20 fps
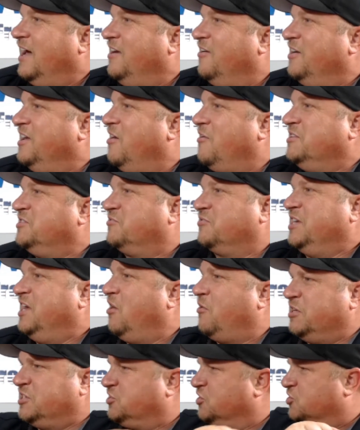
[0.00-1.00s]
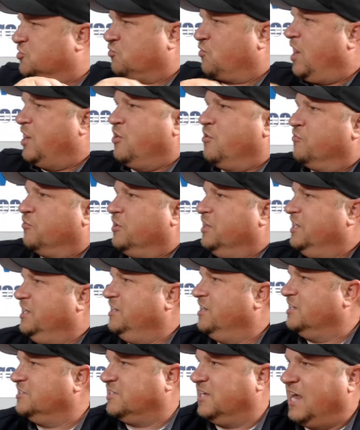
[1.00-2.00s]
I know. He always looks right over it. He
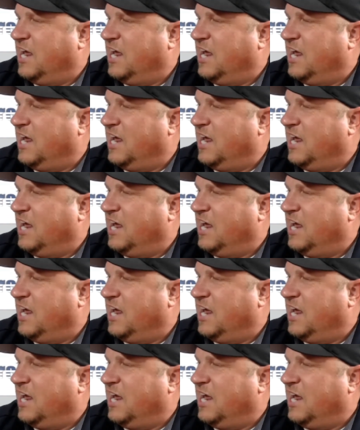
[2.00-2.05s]
does it.